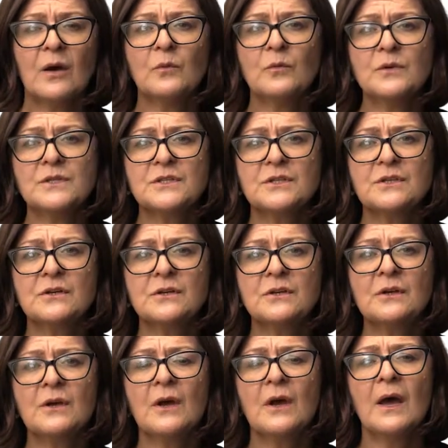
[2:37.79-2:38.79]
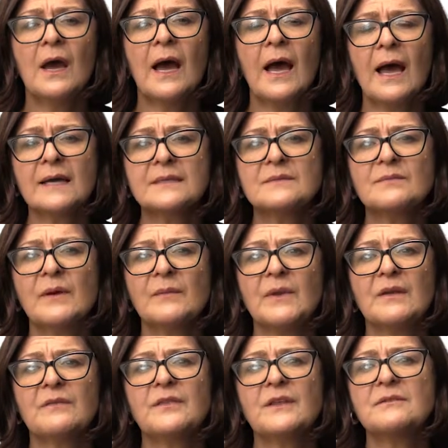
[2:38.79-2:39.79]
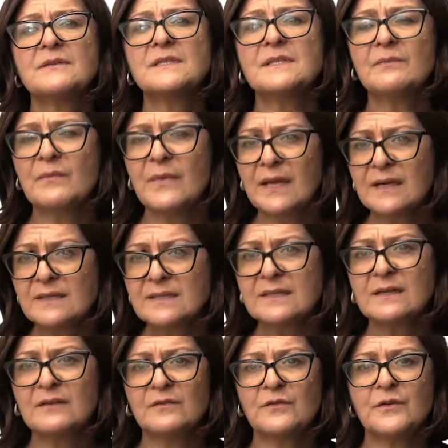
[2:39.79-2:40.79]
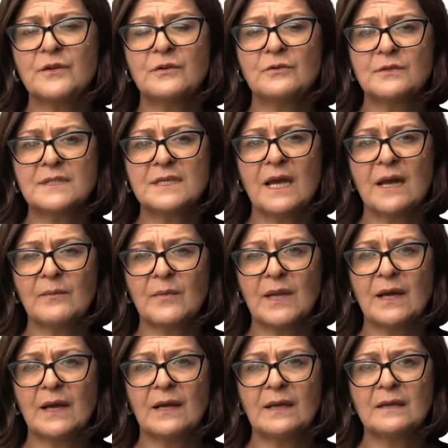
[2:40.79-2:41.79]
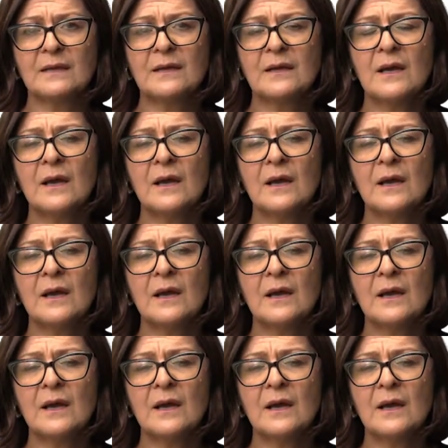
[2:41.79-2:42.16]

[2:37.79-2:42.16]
Would you ask mummy if there was some medicine for your tummy ache?